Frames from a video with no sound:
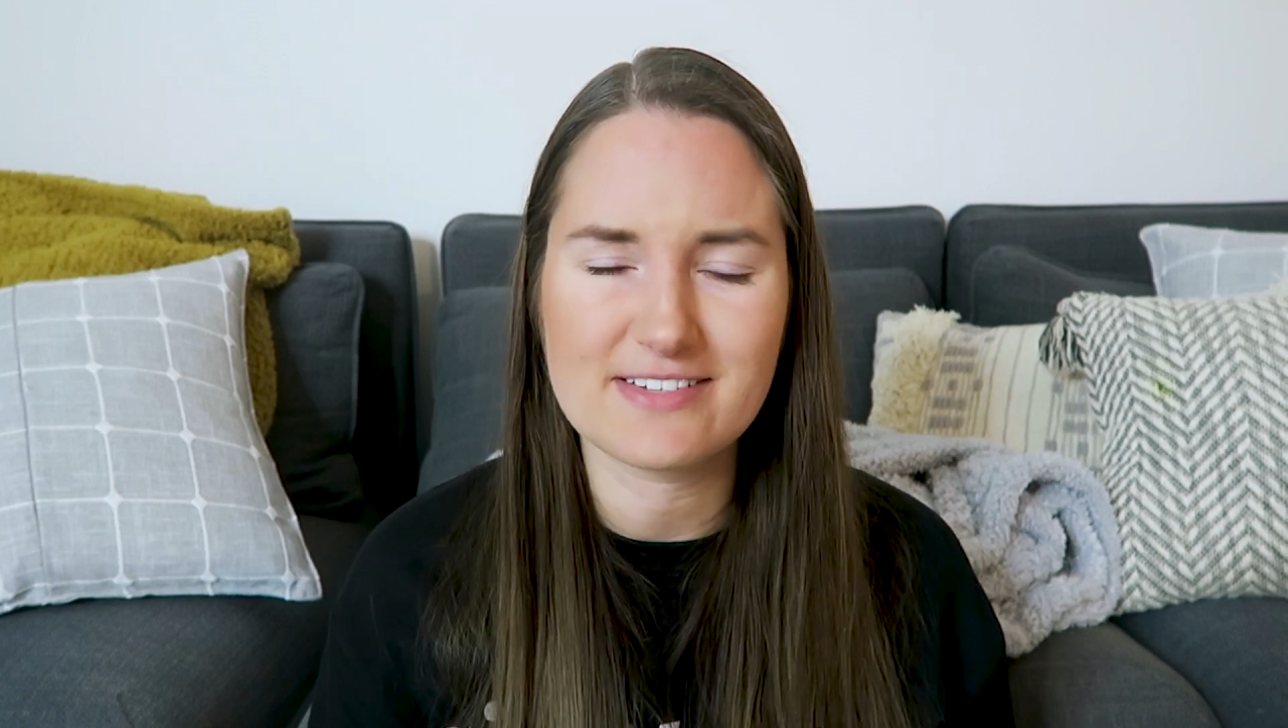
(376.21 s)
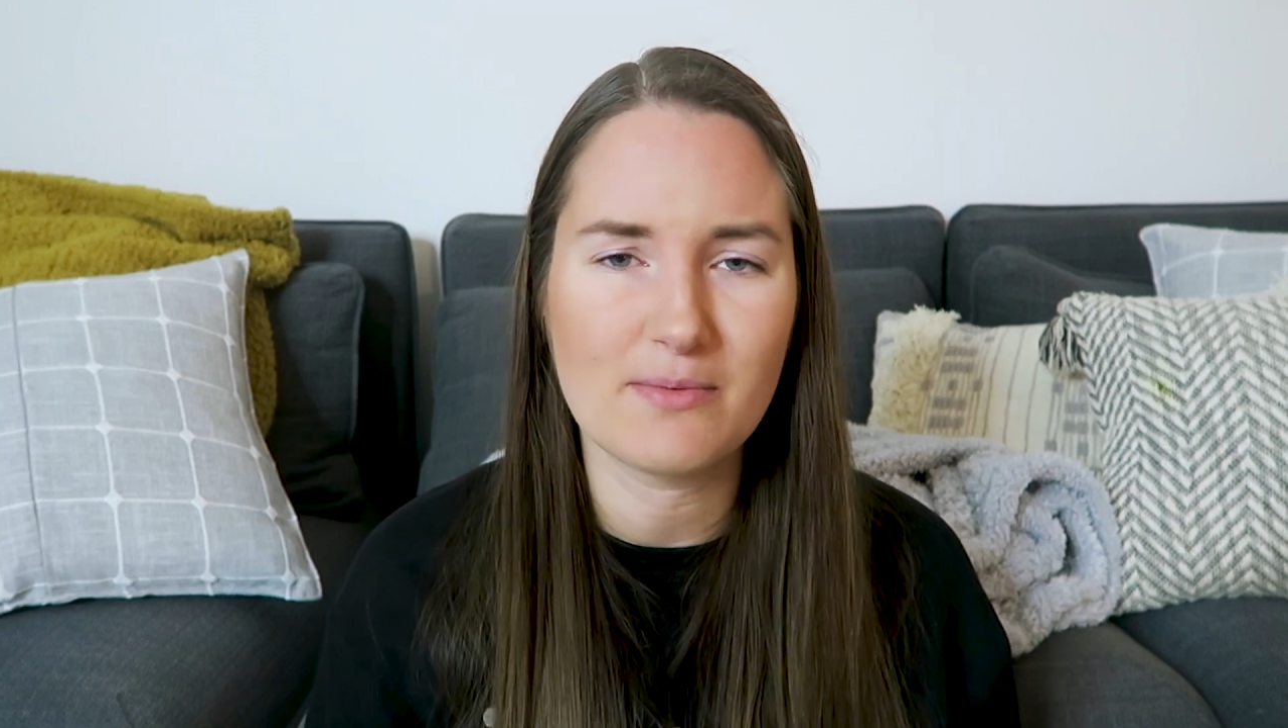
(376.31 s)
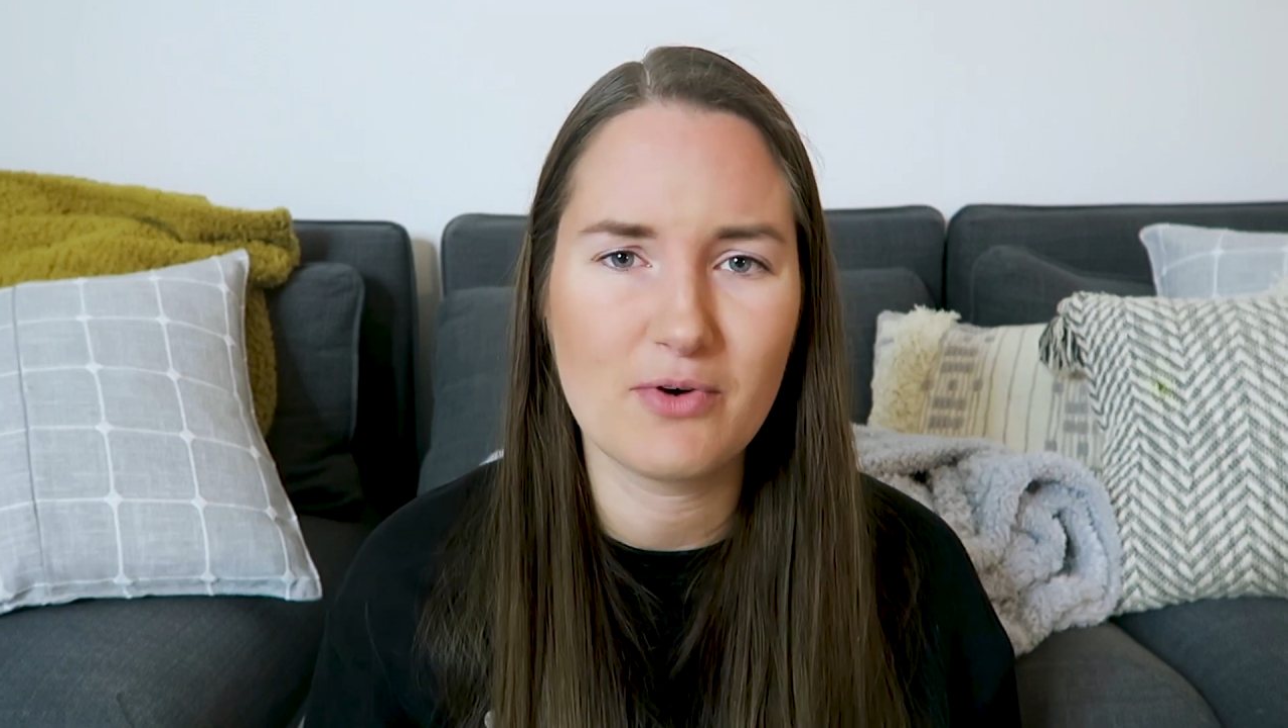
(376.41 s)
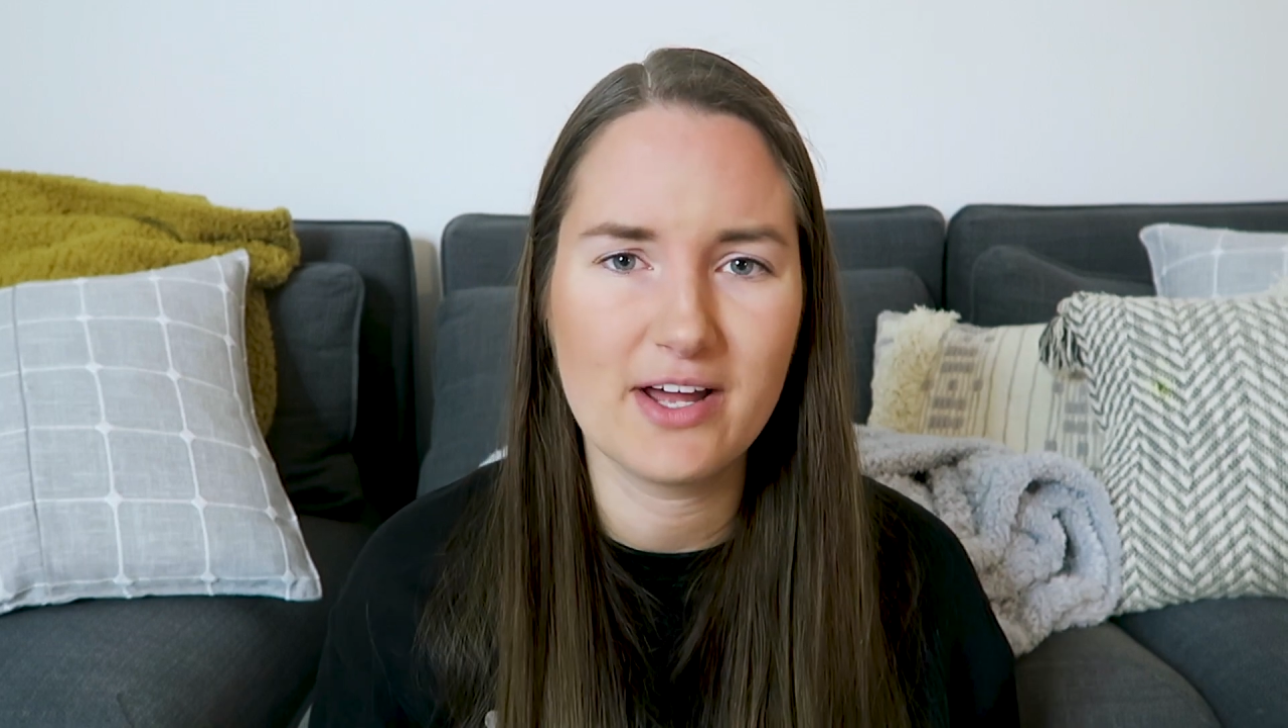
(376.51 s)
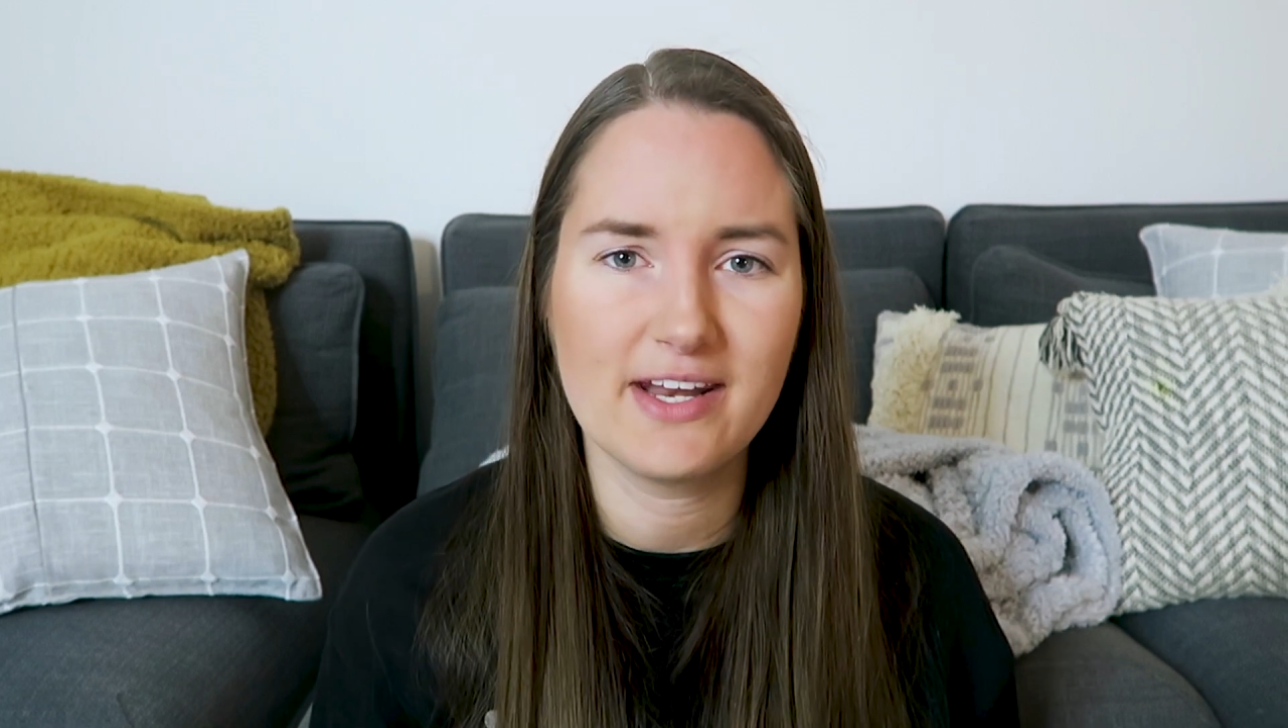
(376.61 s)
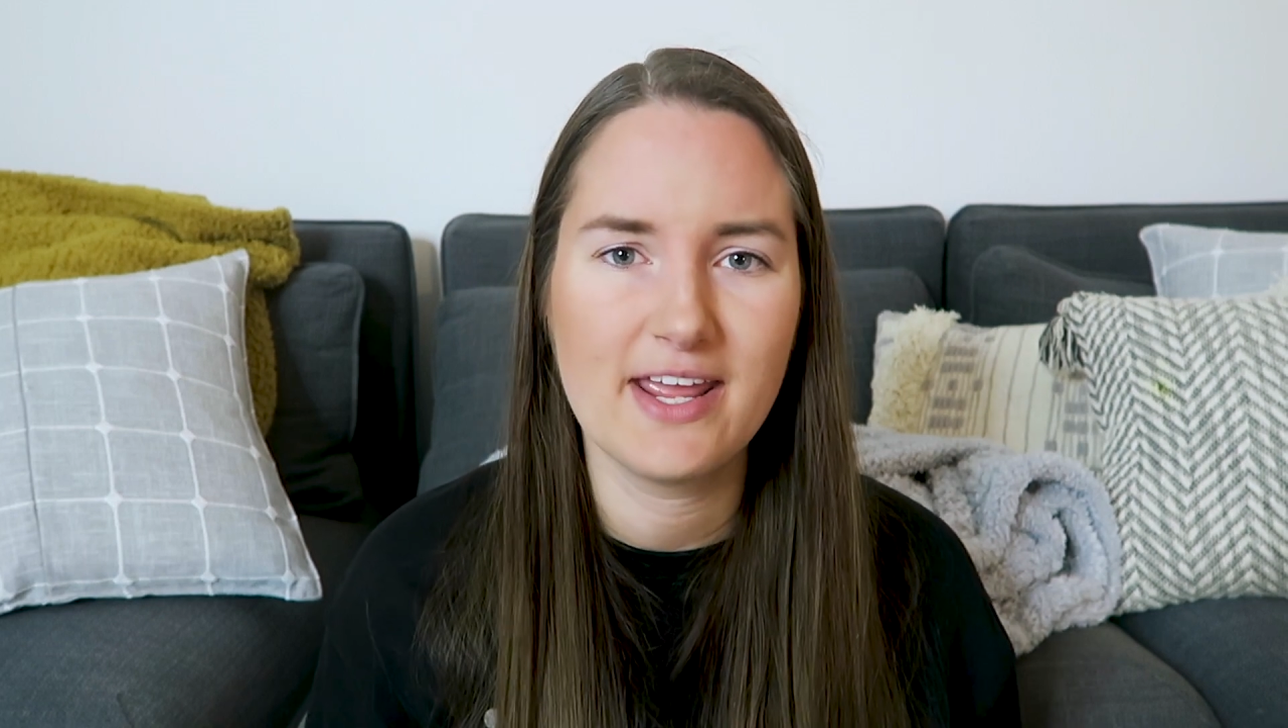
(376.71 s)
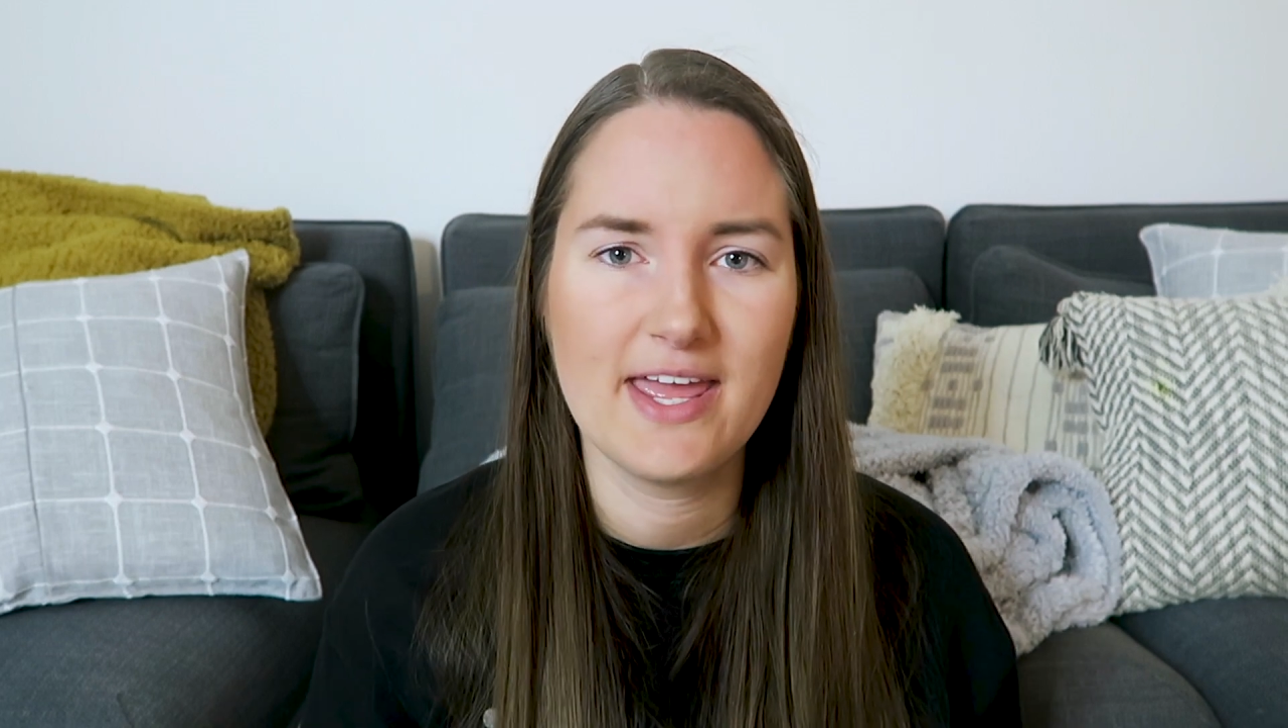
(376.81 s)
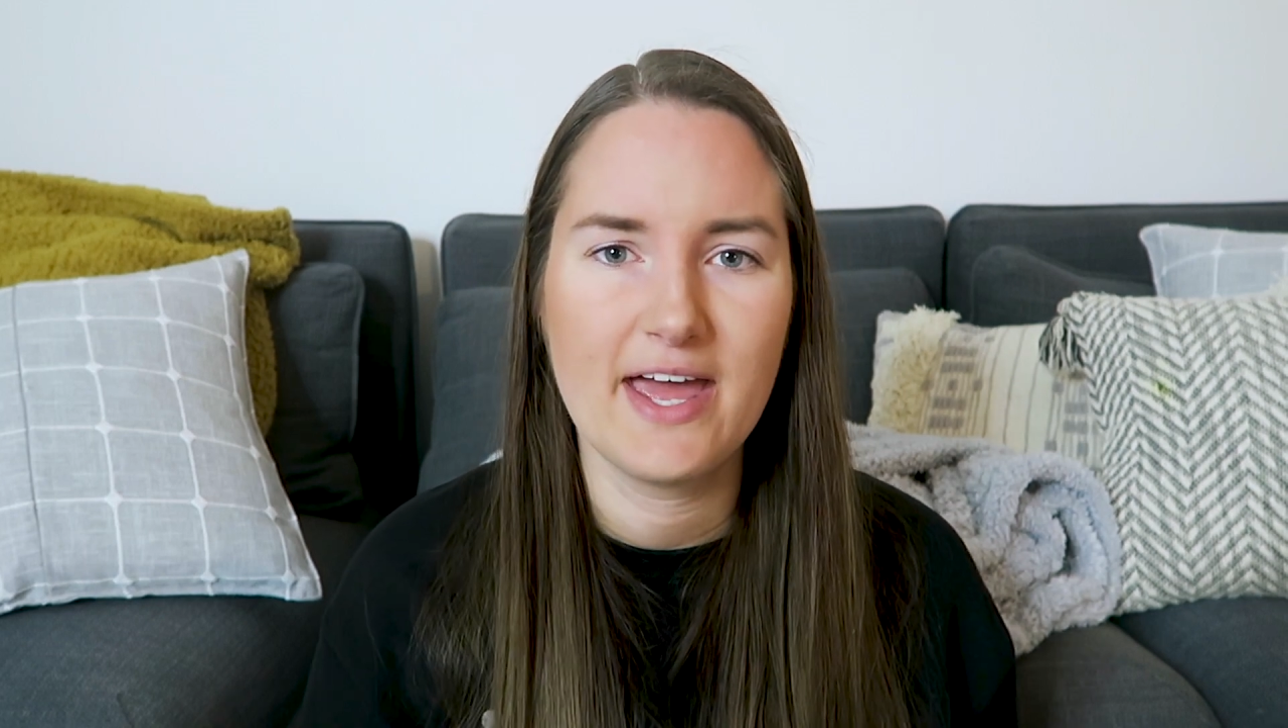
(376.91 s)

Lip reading: or someone,